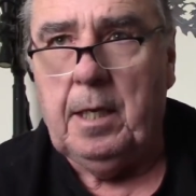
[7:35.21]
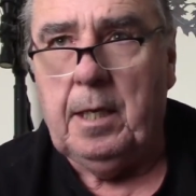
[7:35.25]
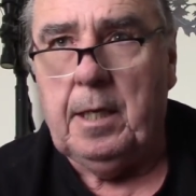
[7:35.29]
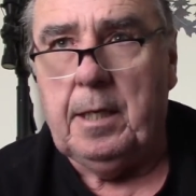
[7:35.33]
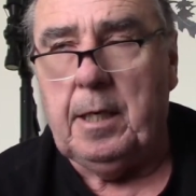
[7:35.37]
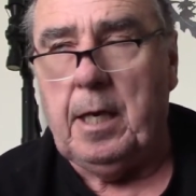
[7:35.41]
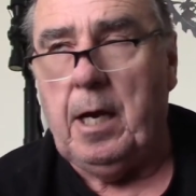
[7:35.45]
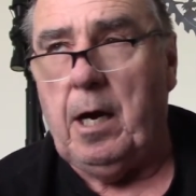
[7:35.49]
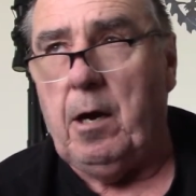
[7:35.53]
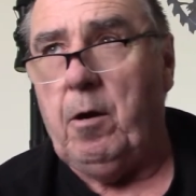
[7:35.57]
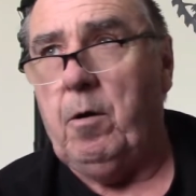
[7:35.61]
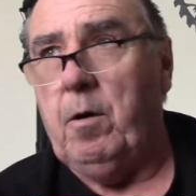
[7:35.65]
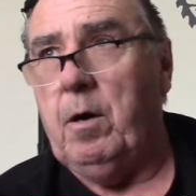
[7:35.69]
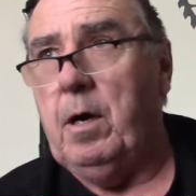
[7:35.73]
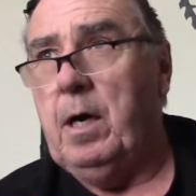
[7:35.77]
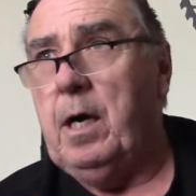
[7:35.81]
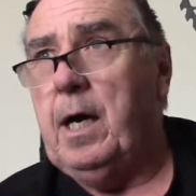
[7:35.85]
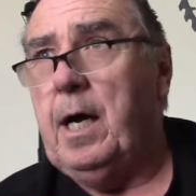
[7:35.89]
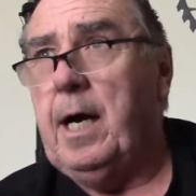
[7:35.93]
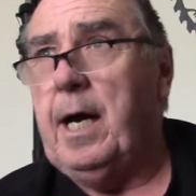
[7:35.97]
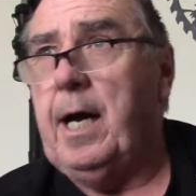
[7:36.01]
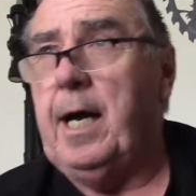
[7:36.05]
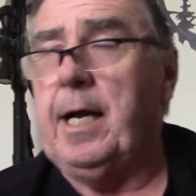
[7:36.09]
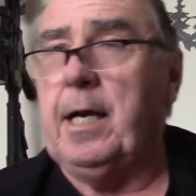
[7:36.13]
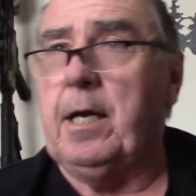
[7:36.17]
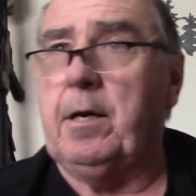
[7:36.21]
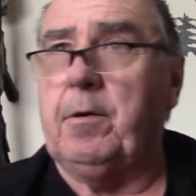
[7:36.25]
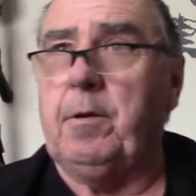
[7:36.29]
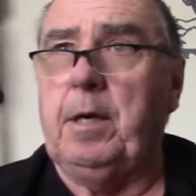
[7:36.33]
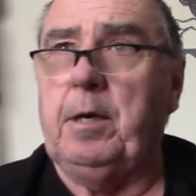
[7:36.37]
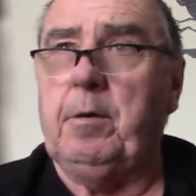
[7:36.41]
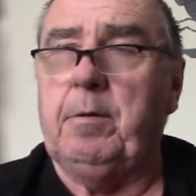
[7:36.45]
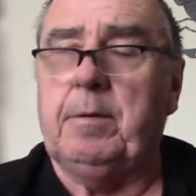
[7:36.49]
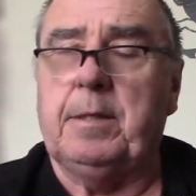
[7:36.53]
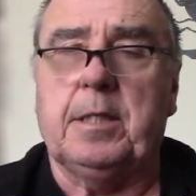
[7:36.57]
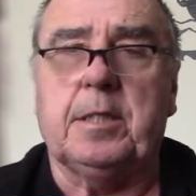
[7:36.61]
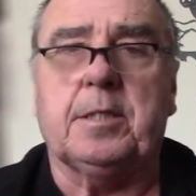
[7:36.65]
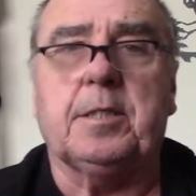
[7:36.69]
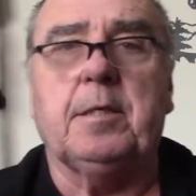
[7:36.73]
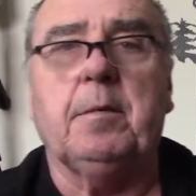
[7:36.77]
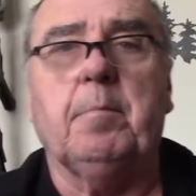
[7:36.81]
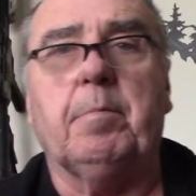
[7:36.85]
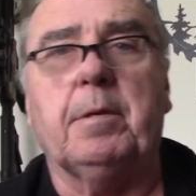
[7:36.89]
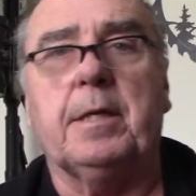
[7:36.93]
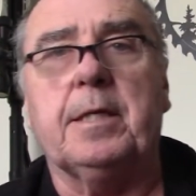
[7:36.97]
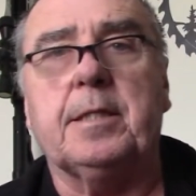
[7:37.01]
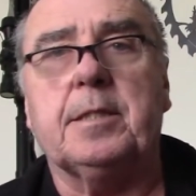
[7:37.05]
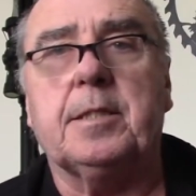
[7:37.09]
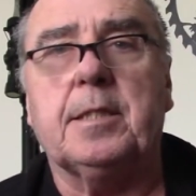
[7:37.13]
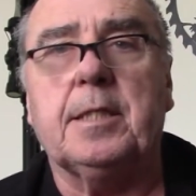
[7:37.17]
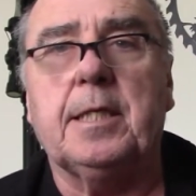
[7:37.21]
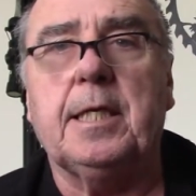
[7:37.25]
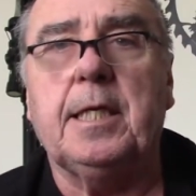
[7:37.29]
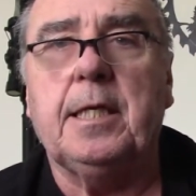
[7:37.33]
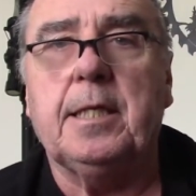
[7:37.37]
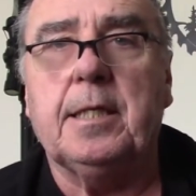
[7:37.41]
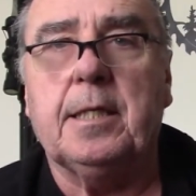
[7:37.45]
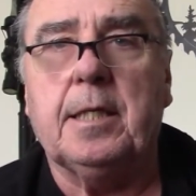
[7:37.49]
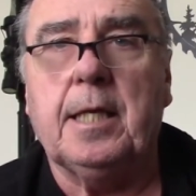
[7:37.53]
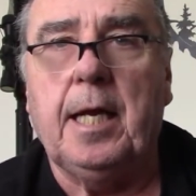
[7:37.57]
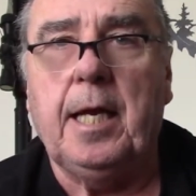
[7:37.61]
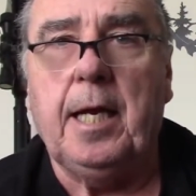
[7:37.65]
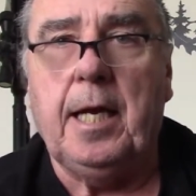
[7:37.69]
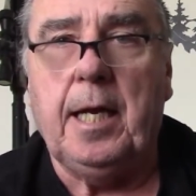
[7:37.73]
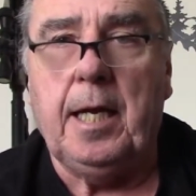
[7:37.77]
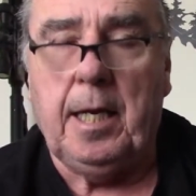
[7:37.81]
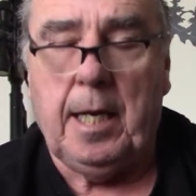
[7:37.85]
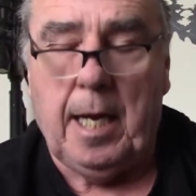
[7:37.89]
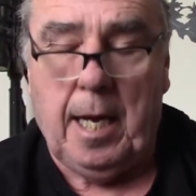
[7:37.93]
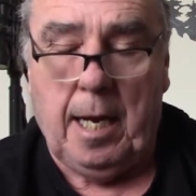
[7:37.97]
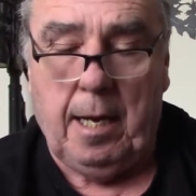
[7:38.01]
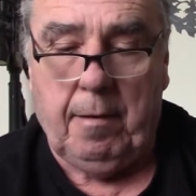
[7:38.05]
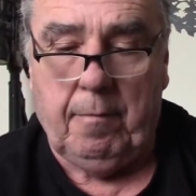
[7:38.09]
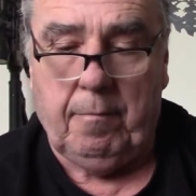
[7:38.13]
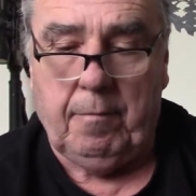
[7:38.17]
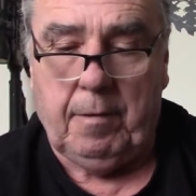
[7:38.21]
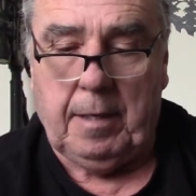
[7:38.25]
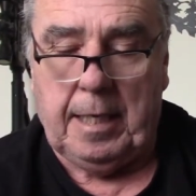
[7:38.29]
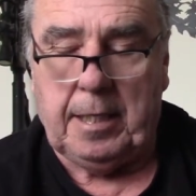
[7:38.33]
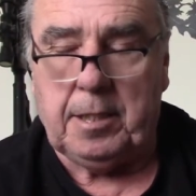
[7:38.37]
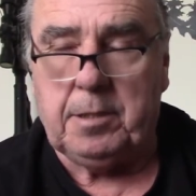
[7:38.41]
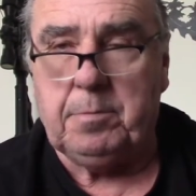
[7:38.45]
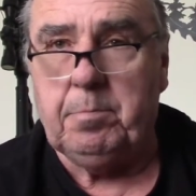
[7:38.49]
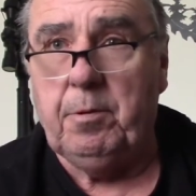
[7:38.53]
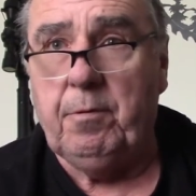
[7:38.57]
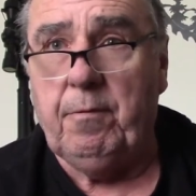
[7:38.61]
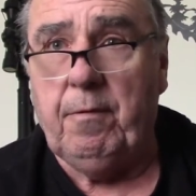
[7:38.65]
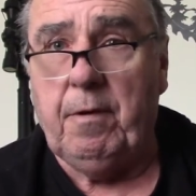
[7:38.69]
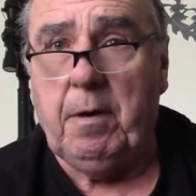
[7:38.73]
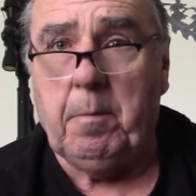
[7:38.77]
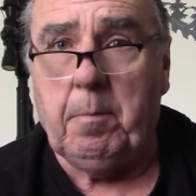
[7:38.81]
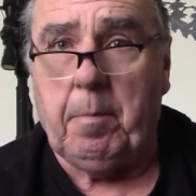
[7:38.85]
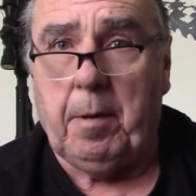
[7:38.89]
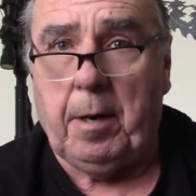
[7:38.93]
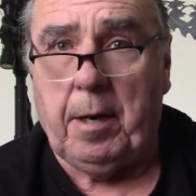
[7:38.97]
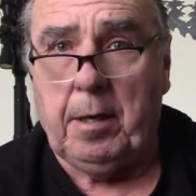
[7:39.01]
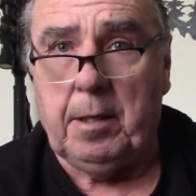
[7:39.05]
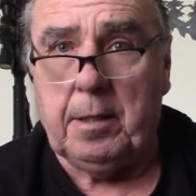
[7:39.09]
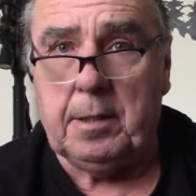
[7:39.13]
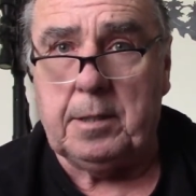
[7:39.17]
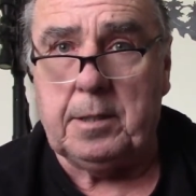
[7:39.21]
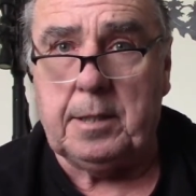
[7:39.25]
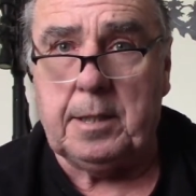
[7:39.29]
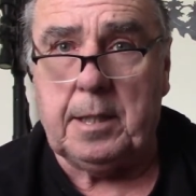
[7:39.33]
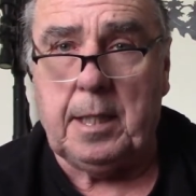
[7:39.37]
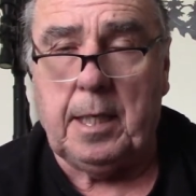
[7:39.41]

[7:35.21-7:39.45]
Now, I agree with the simplicity. They have less moving parts.